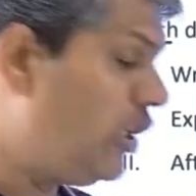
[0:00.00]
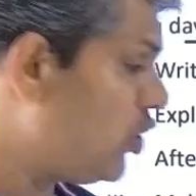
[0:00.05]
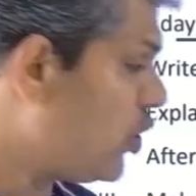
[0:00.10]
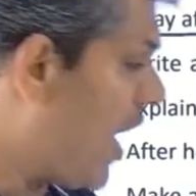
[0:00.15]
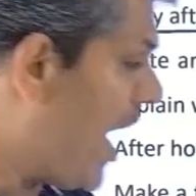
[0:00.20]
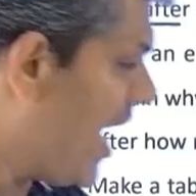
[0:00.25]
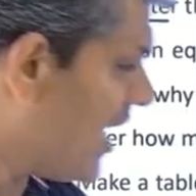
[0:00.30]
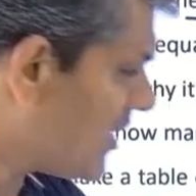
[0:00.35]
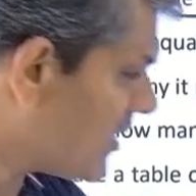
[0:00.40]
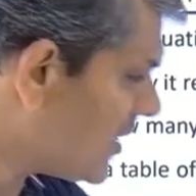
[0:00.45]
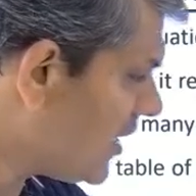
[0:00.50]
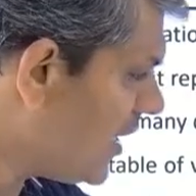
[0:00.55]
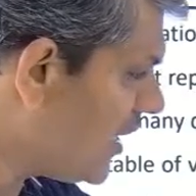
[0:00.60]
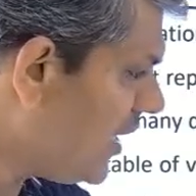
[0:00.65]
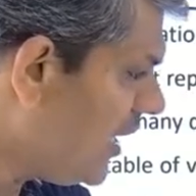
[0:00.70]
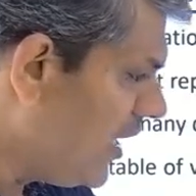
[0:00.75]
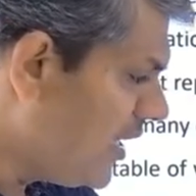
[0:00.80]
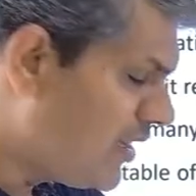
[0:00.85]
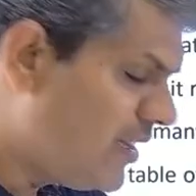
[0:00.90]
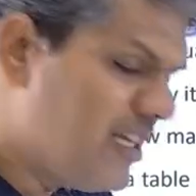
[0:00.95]
to answer
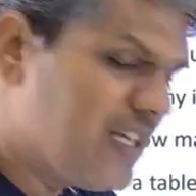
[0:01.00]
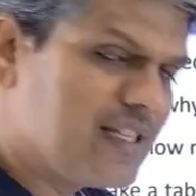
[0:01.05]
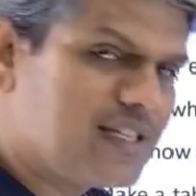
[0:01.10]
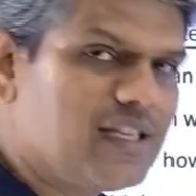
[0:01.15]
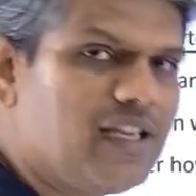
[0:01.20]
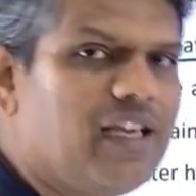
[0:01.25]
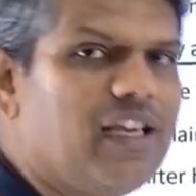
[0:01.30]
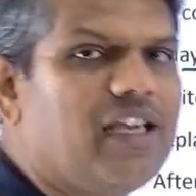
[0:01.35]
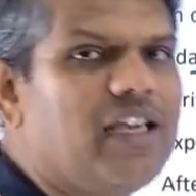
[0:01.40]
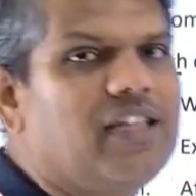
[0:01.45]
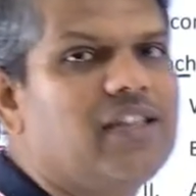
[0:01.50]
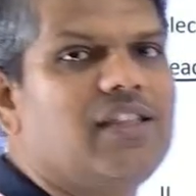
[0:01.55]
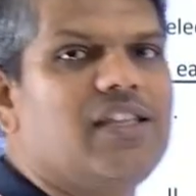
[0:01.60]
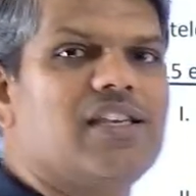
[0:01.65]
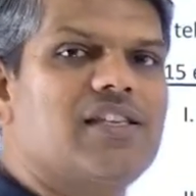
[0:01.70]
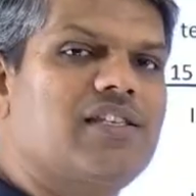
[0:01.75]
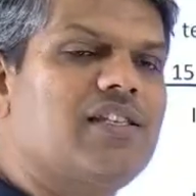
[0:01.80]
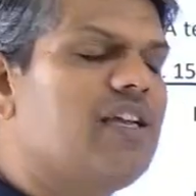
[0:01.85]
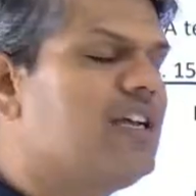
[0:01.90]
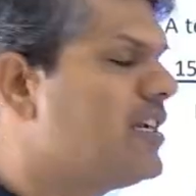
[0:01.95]
this in
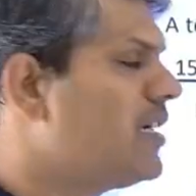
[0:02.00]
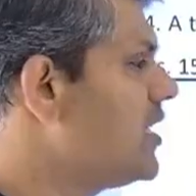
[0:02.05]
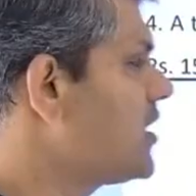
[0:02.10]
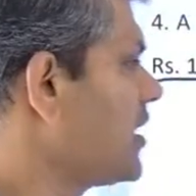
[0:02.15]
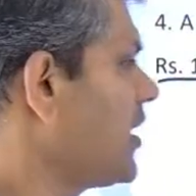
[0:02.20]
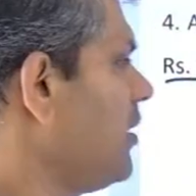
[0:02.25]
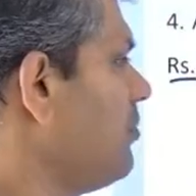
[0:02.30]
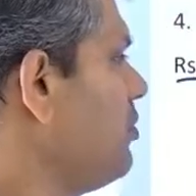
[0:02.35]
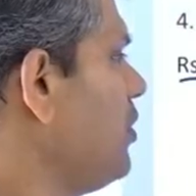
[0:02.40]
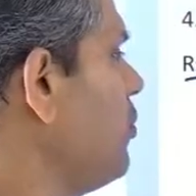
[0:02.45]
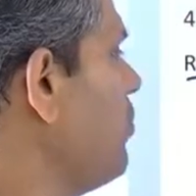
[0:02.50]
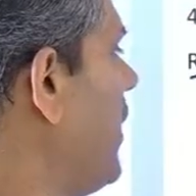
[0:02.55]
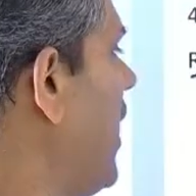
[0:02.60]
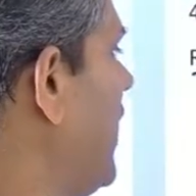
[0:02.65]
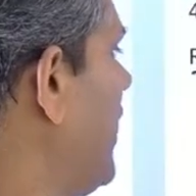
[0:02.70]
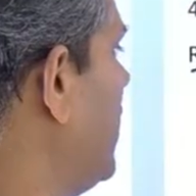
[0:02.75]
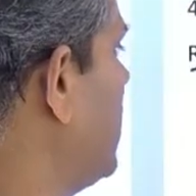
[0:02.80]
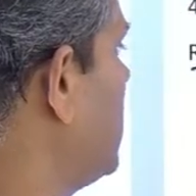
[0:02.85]
this descriptive manner.